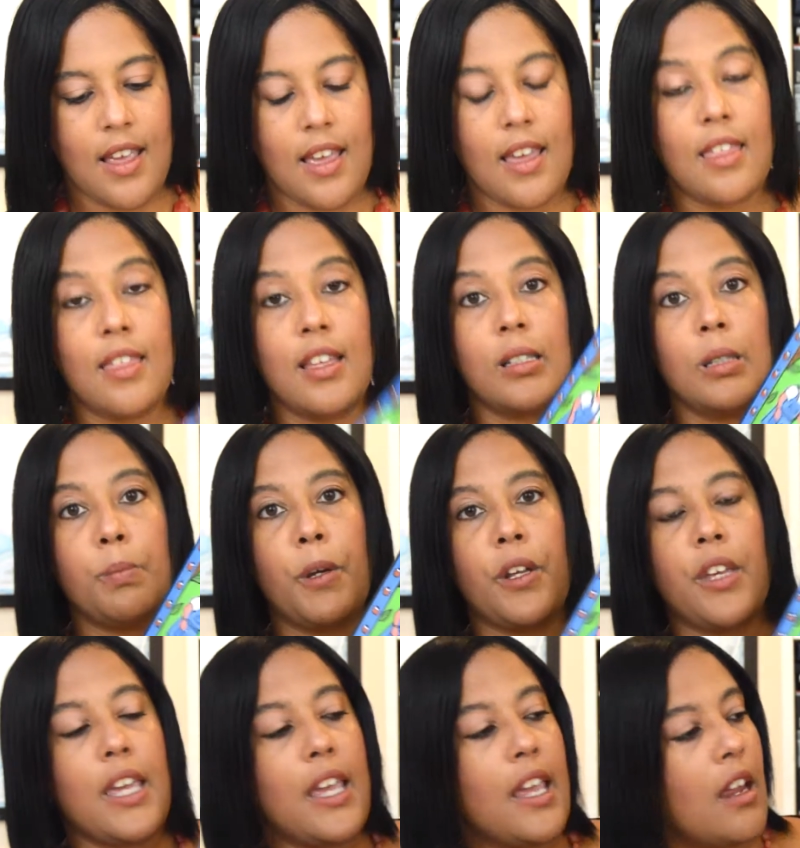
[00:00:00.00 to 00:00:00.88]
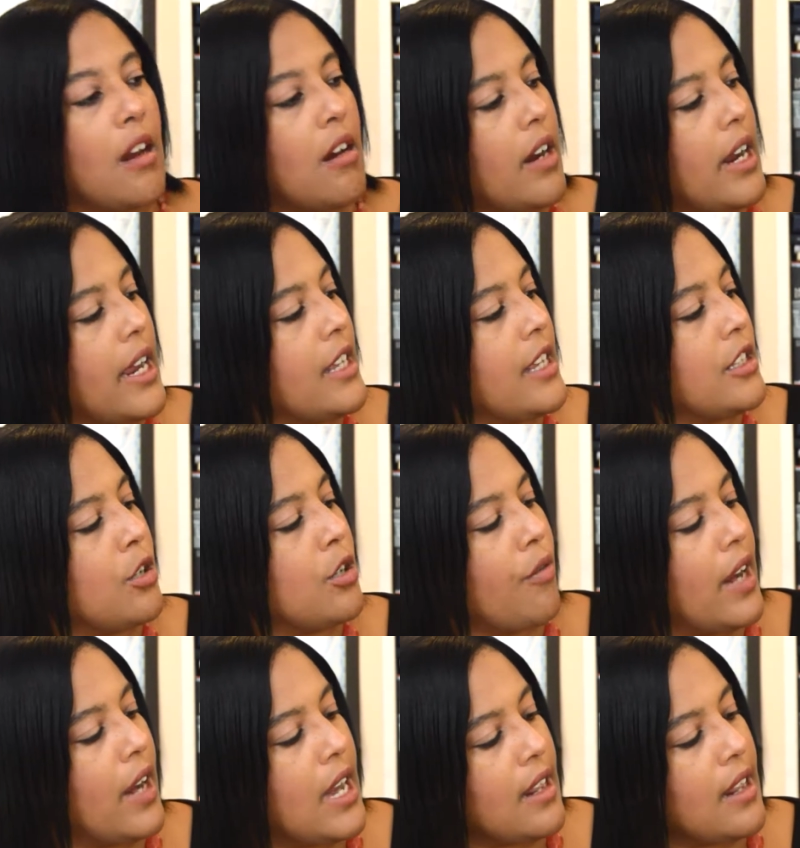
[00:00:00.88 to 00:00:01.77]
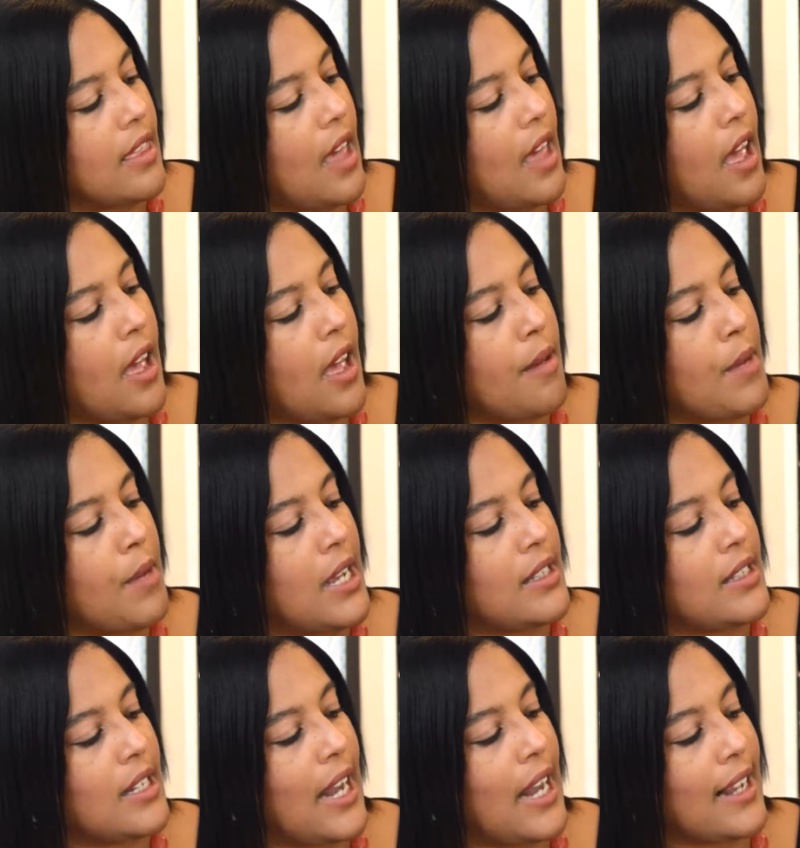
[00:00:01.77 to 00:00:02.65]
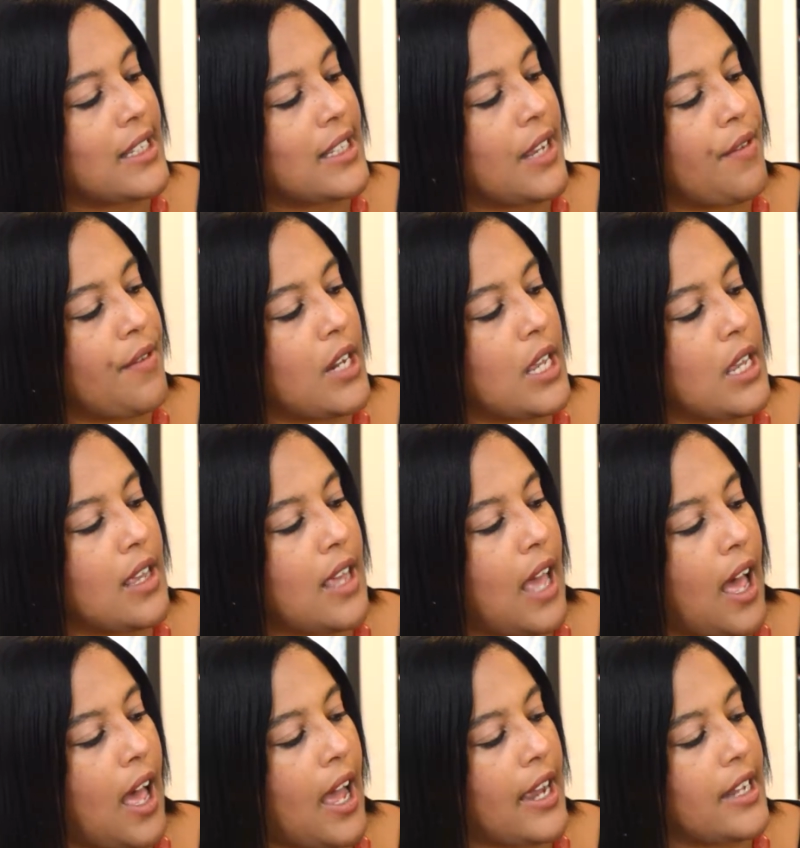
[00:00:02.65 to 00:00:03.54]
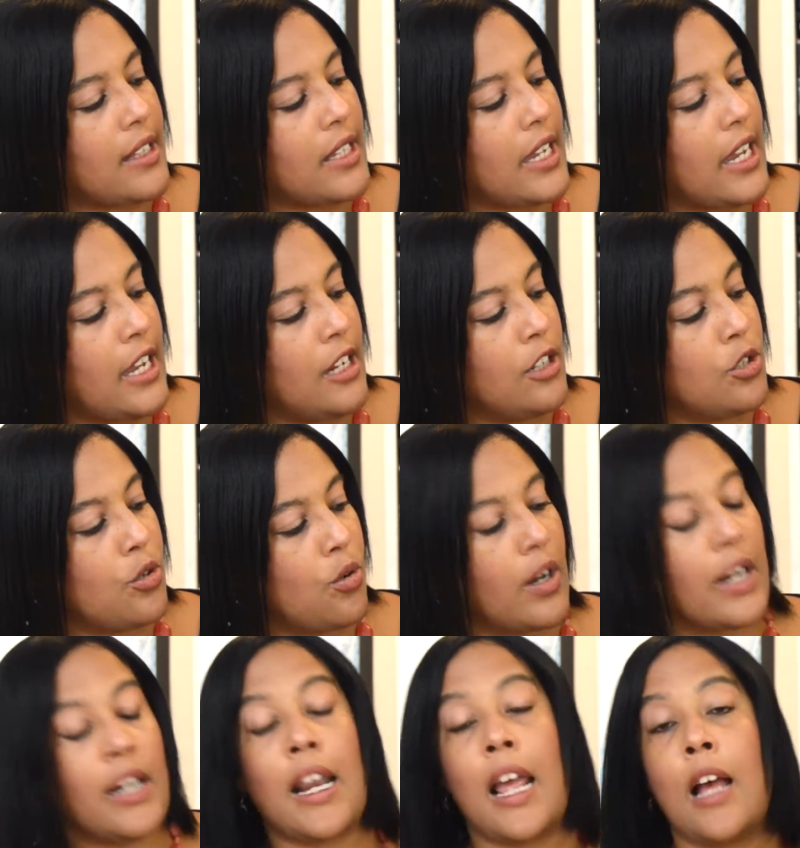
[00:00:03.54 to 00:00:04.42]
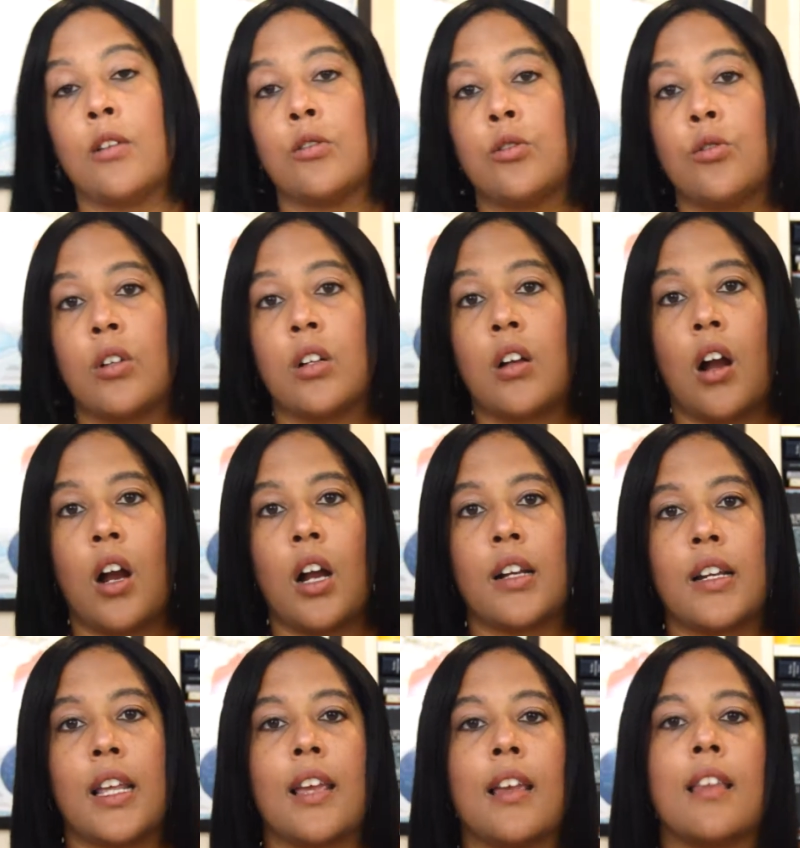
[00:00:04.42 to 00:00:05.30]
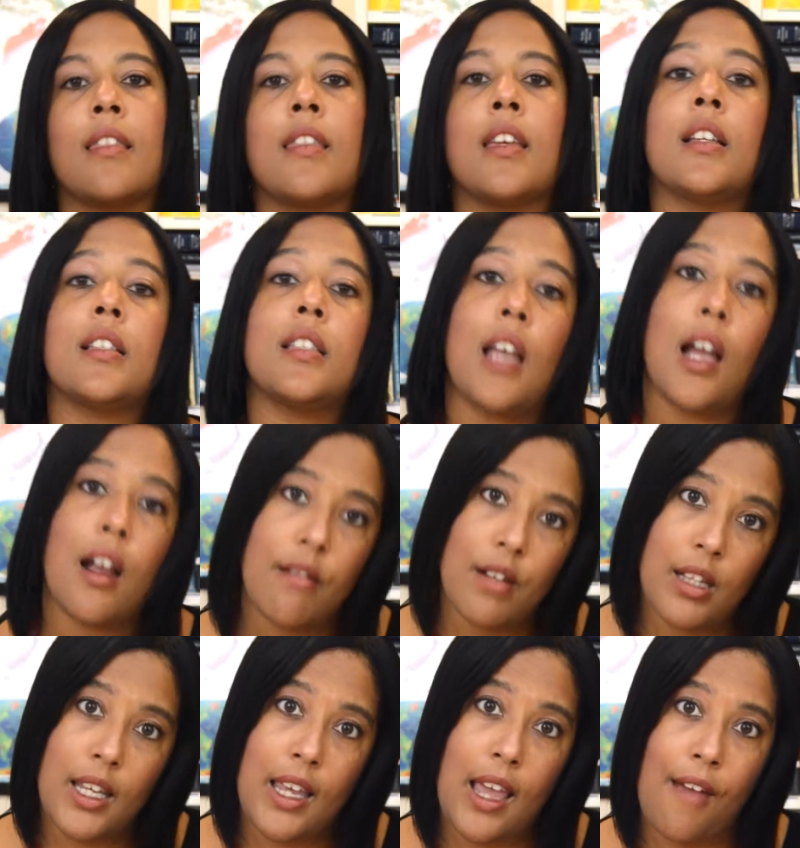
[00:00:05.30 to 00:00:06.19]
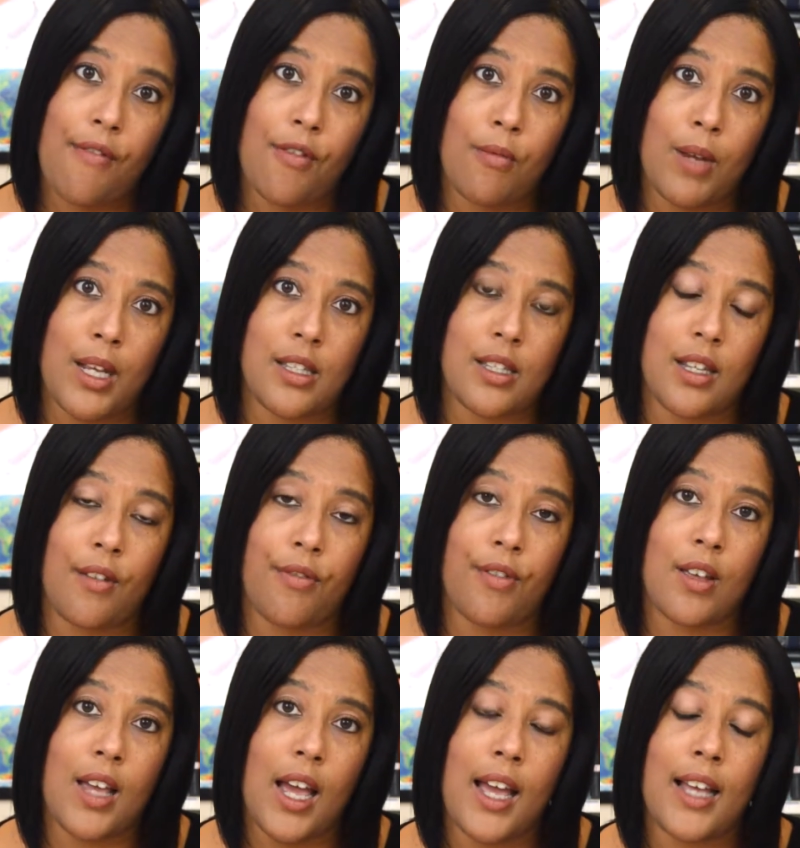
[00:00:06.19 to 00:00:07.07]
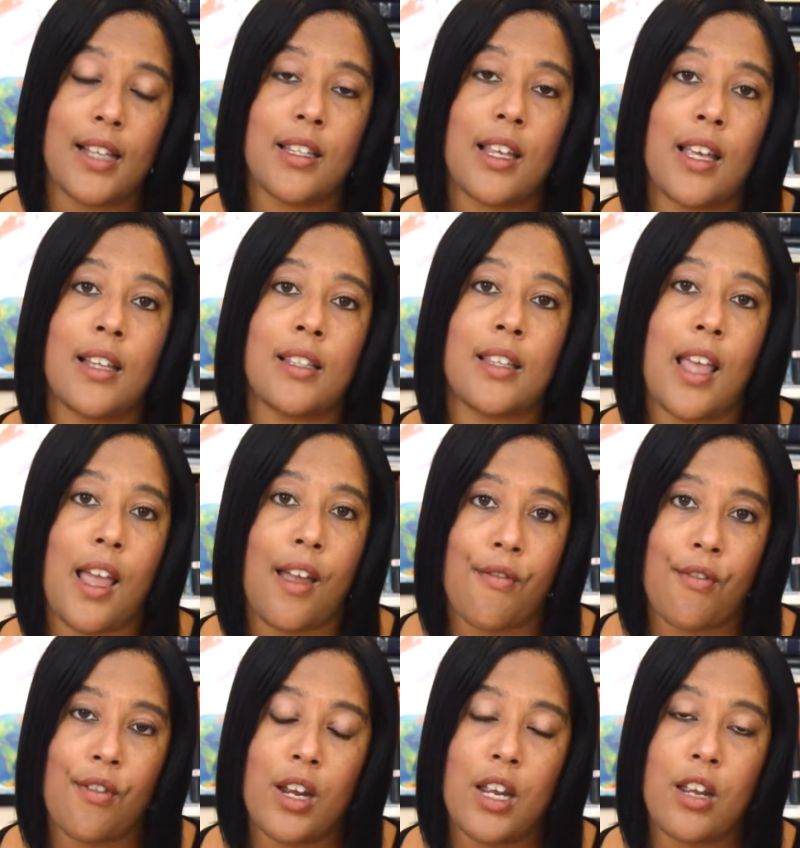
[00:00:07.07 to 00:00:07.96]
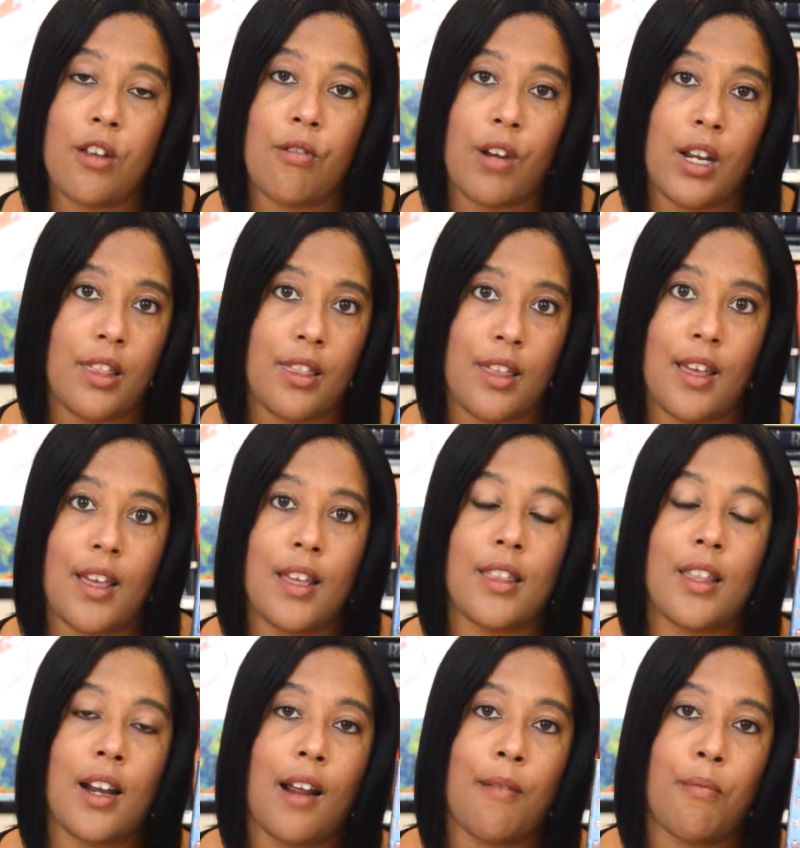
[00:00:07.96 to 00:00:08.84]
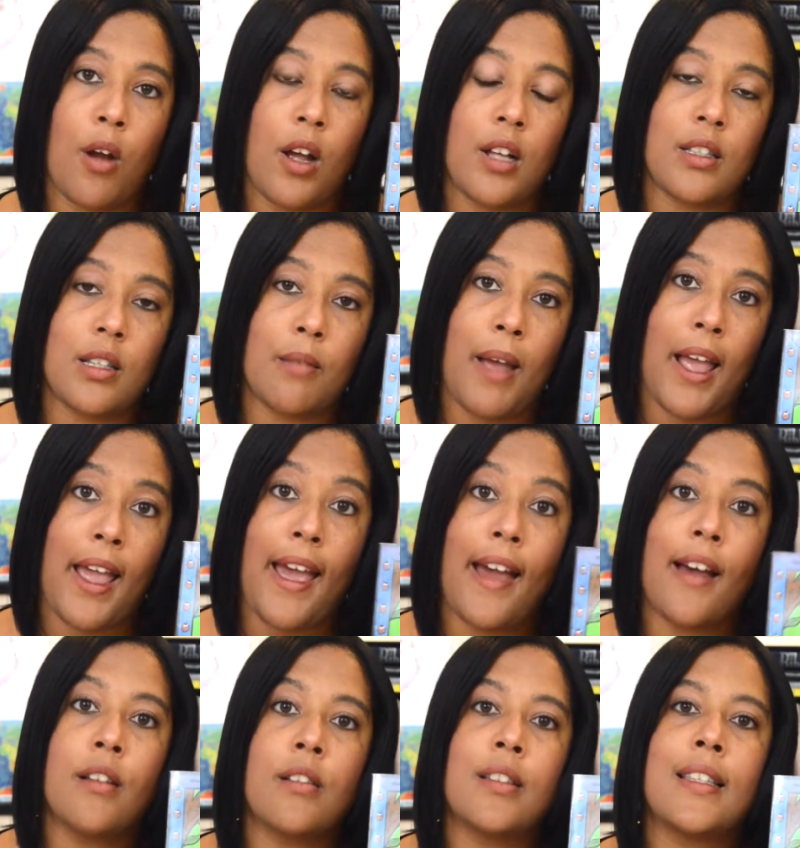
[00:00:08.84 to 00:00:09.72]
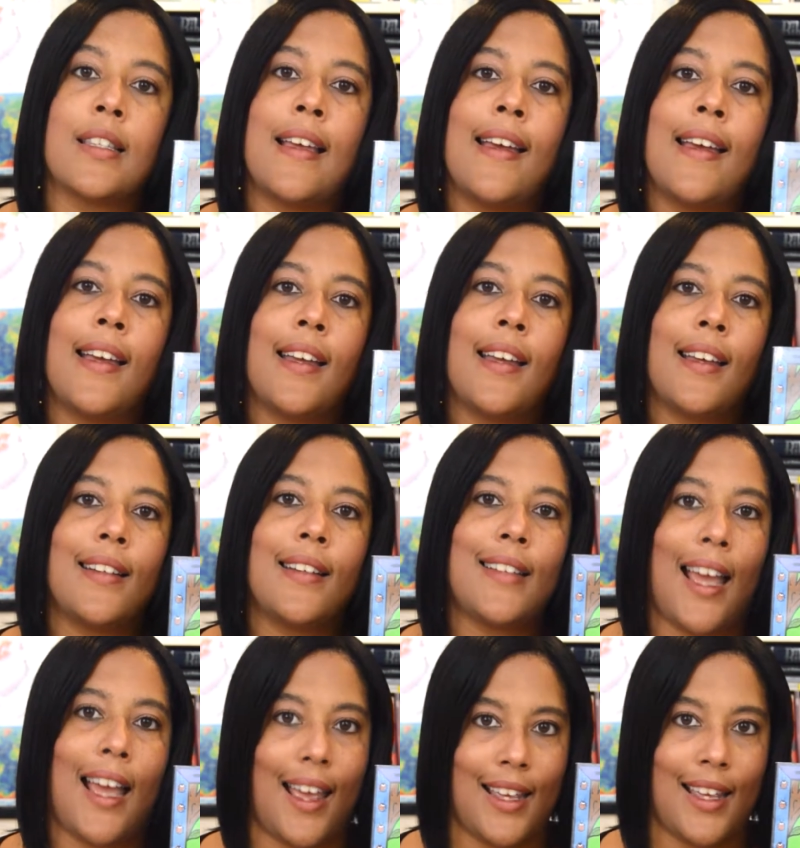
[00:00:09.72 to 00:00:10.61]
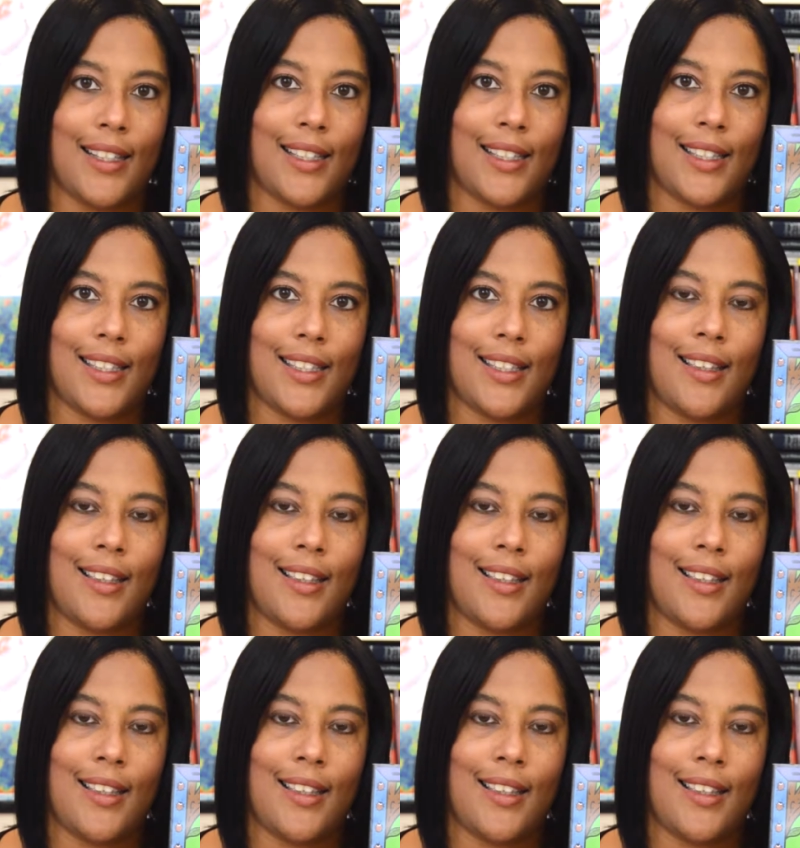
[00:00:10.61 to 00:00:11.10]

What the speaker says: This book here is Green Thumb. It's an activity guide to indoor and outdoor gardening. This I really got for myself, you guys, as every green thing that I brought into my house dies.